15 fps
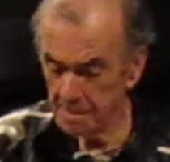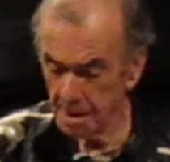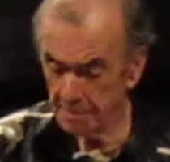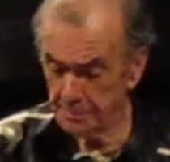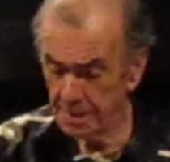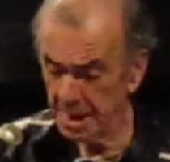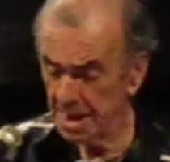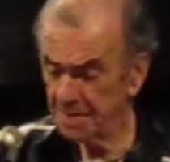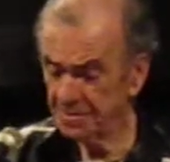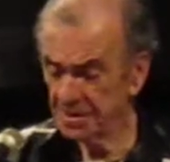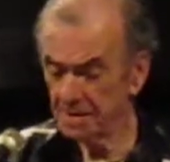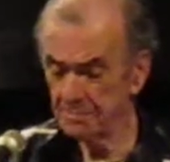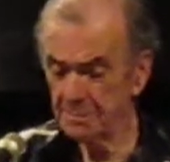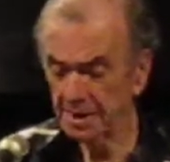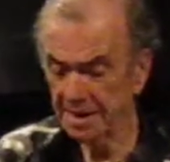uh, beneath
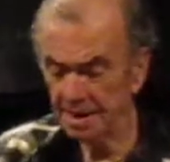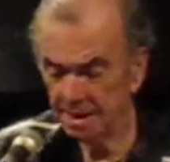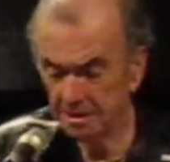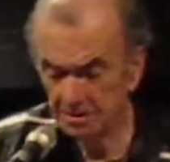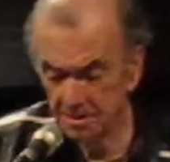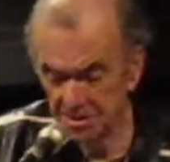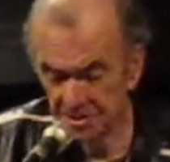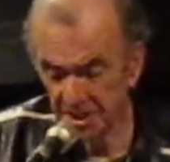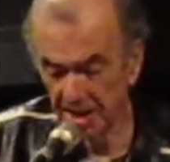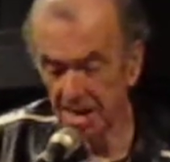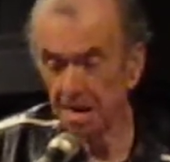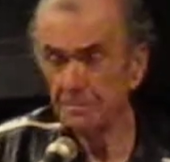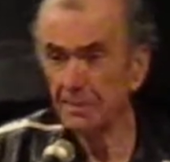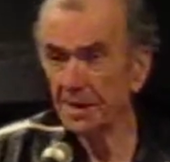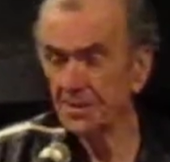it being
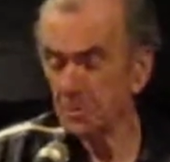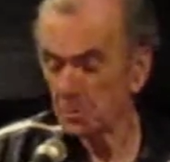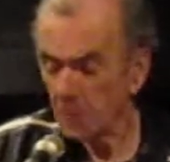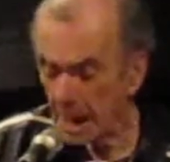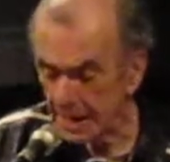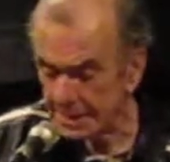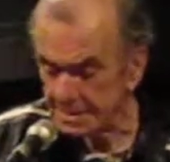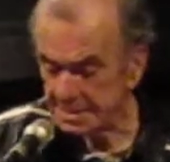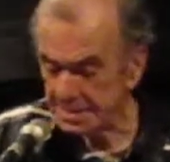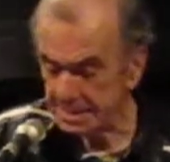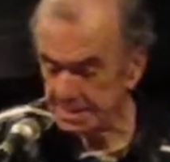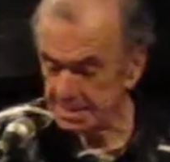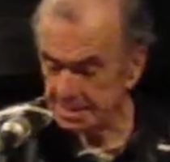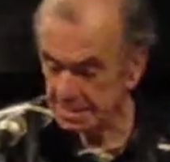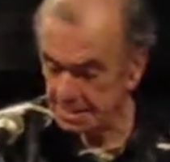inundated by the
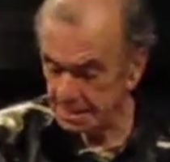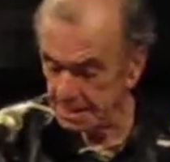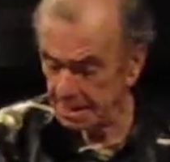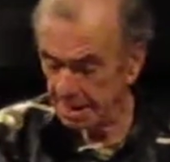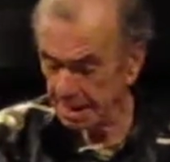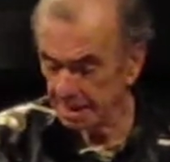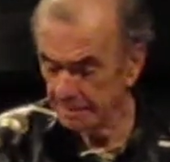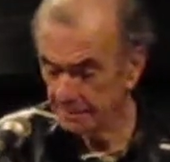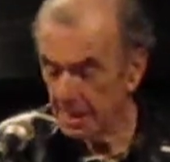rising sea.